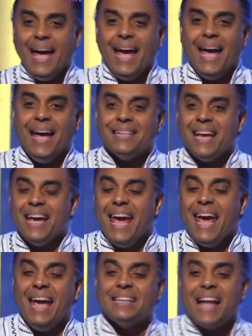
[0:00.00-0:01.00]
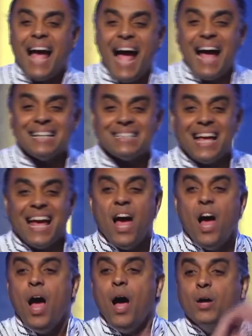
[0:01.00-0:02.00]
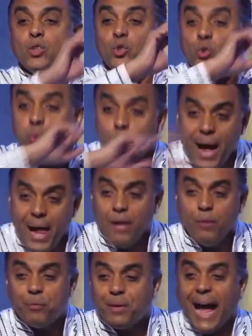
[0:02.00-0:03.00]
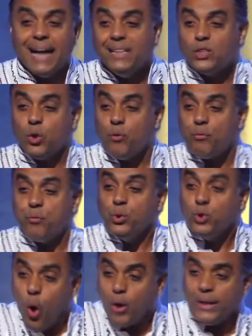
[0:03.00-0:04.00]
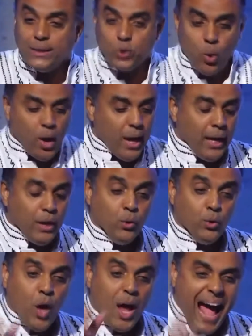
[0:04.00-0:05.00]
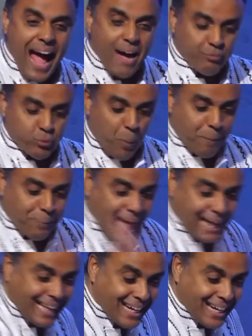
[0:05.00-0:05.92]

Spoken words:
you see, it has 12 kinds of fruit on it. So you not have to plant an